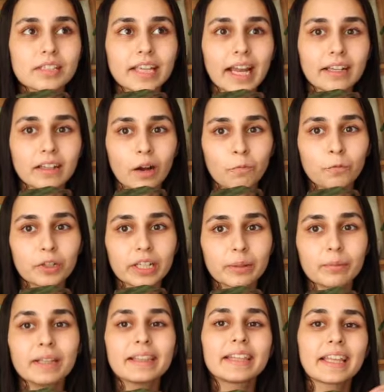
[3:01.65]
get
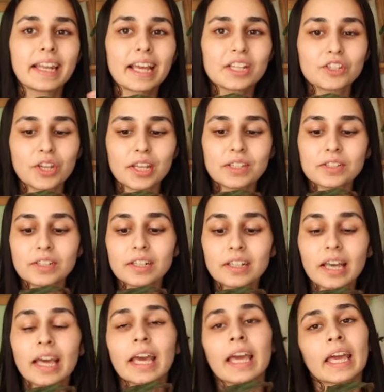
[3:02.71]
comfortable. Then I changed
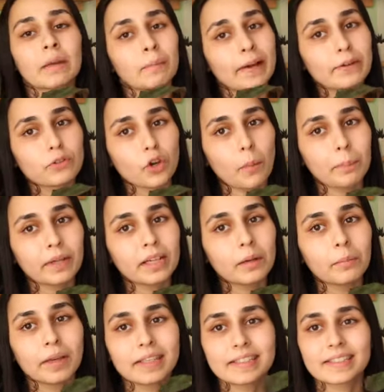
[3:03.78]
it in my tropical
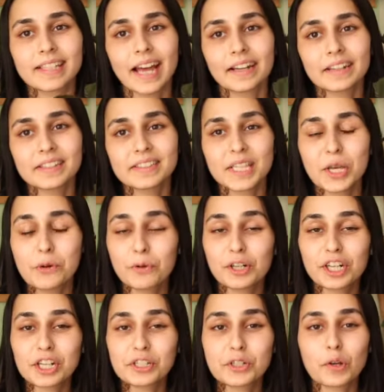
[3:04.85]
mix, that is equal
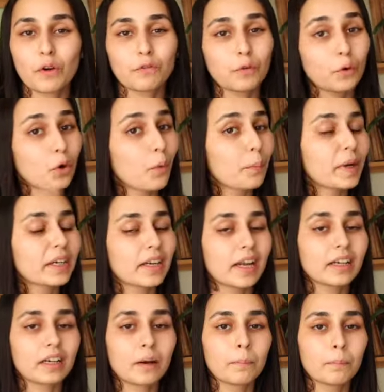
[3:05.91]
ratio of coco peat
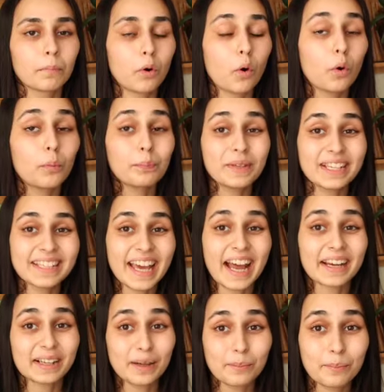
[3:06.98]
and
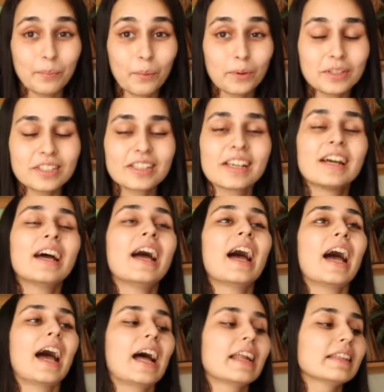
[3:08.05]
compost,
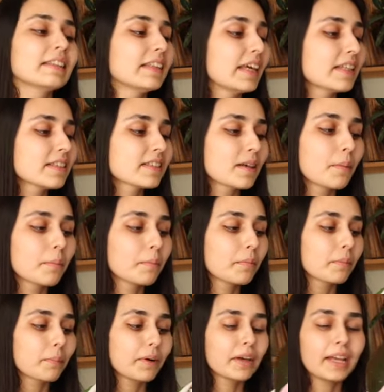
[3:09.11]
and then
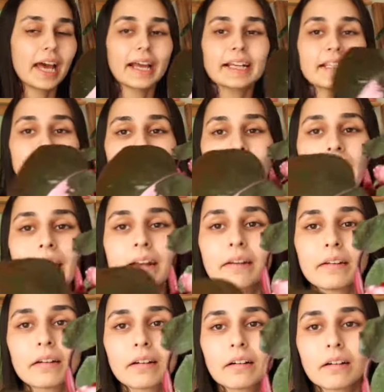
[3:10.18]
some perlite
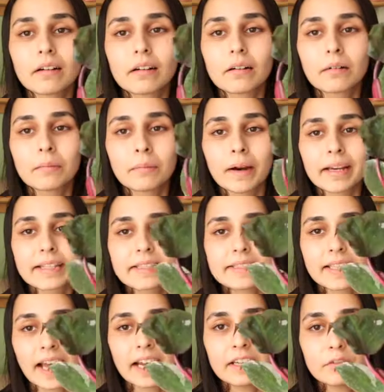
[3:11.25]
and my
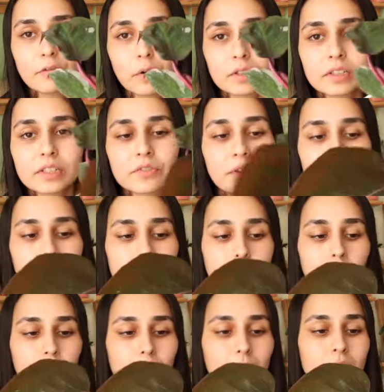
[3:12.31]
sand for the
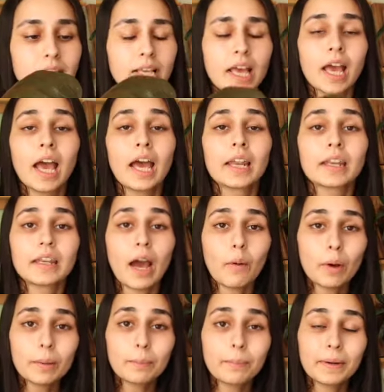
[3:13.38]
drainage purpose.
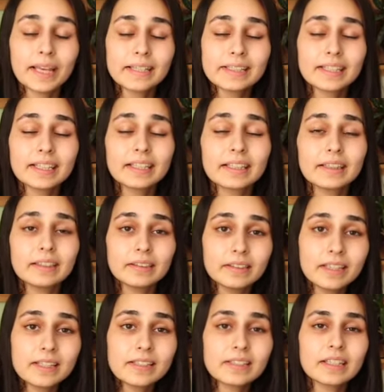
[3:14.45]
Now I'm placing
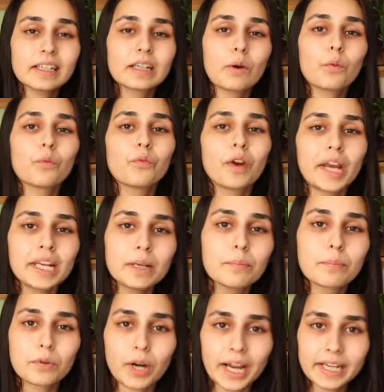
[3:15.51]
this in a very
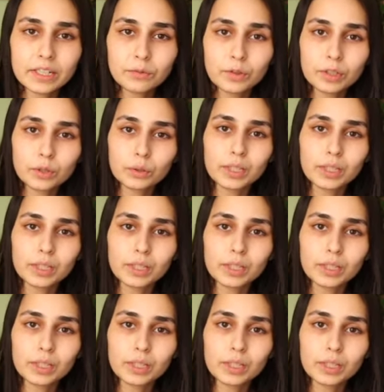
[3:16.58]
bright window,